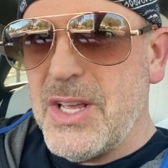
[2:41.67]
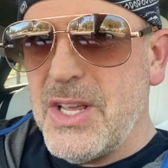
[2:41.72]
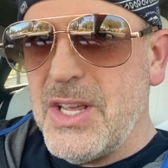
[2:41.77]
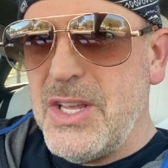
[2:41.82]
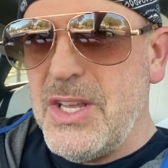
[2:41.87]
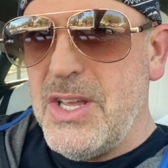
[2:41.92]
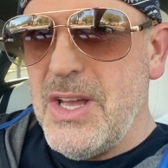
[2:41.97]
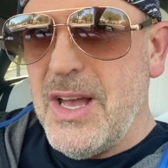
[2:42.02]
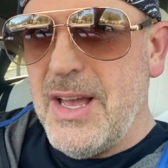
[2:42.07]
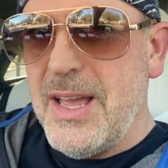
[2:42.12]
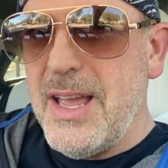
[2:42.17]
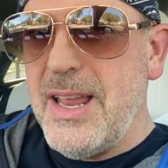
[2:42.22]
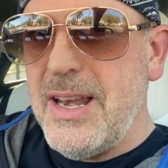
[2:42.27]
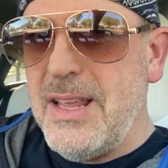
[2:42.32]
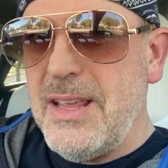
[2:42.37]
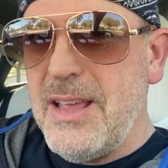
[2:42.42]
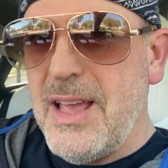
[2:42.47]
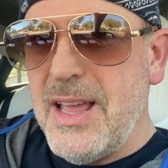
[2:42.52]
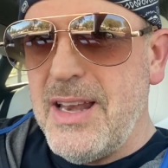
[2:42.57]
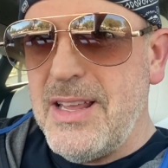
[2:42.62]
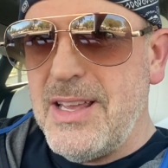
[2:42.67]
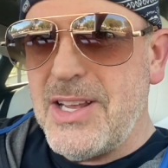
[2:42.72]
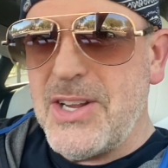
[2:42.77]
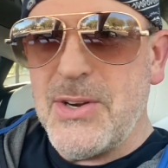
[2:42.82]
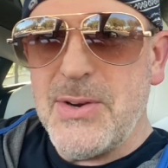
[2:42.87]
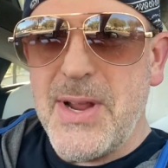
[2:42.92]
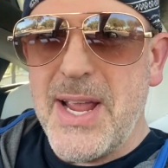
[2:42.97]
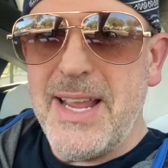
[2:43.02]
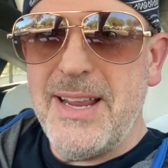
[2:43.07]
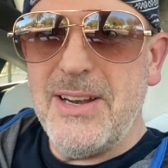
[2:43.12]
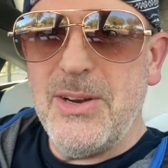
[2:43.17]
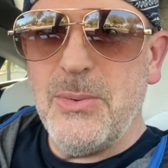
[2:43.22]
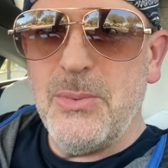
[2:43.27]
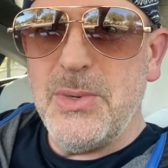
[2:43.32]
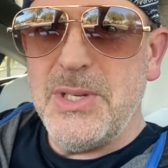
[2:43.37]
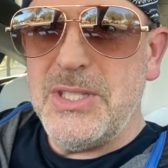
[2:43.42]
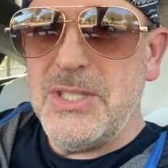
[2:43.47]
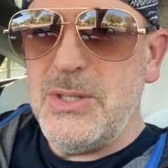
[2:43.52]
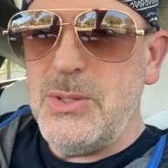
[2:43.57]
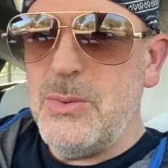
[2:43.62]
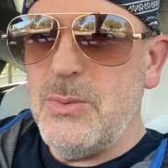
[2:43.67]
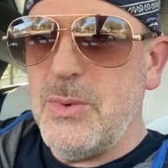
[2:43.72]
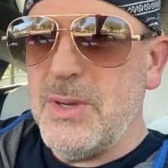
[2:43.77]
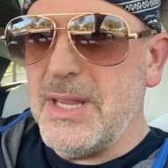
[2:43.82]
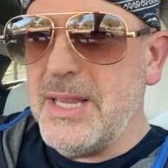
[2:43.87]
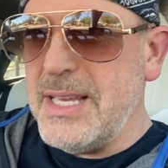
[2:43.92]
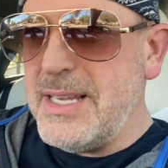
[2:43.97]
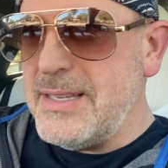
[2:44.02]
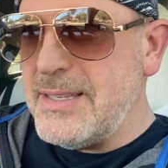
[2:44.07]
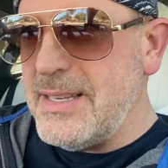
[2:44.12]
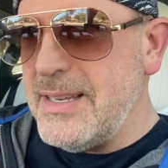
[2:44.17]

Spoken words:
any creator, once you release